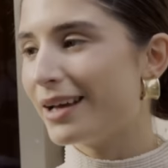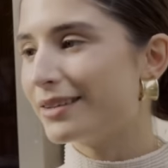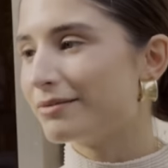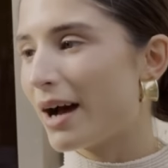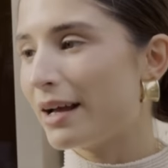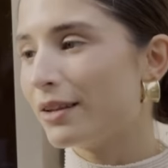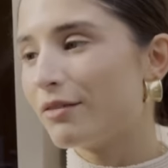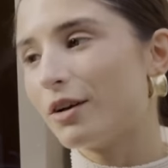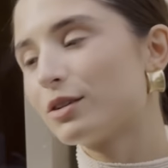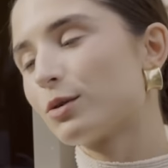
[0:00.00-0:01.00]
I love all
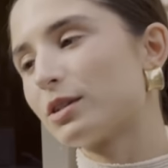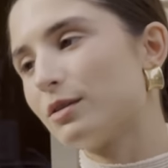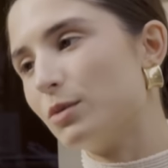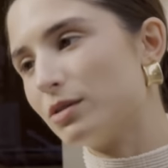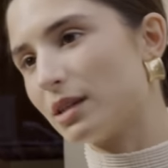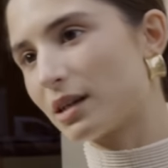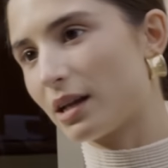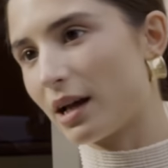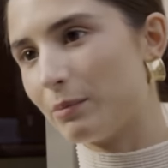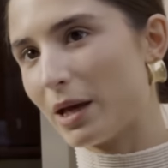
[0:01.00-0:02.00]
sorts of music, and I'm
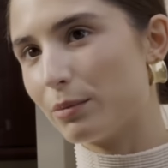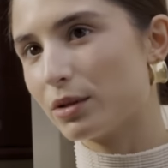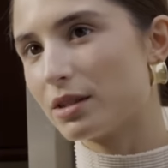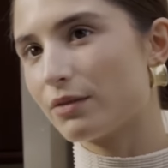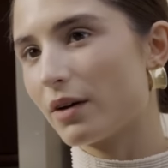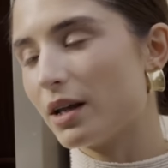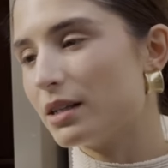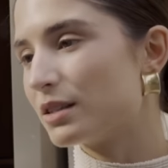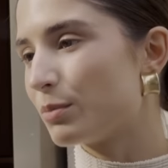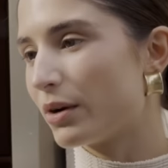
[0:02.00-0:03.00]
able to find
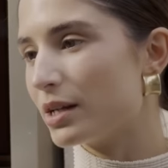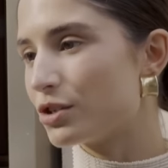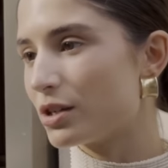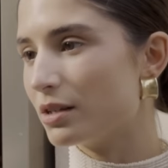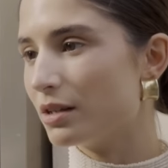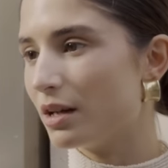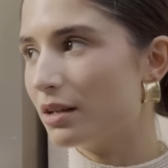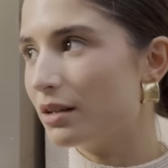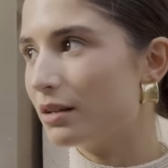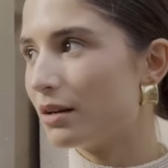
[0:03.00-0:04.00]
inspiration in
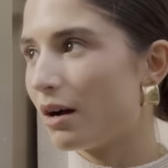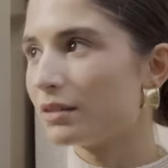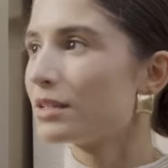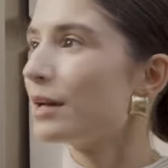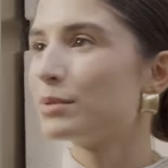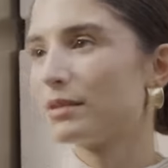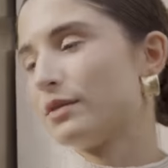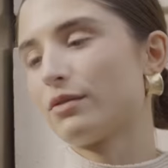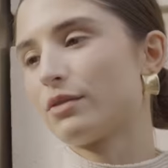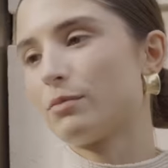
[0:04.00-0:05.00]
all types of different
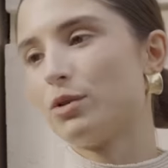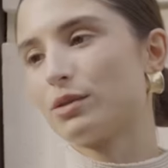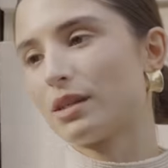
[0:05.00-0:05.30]
music.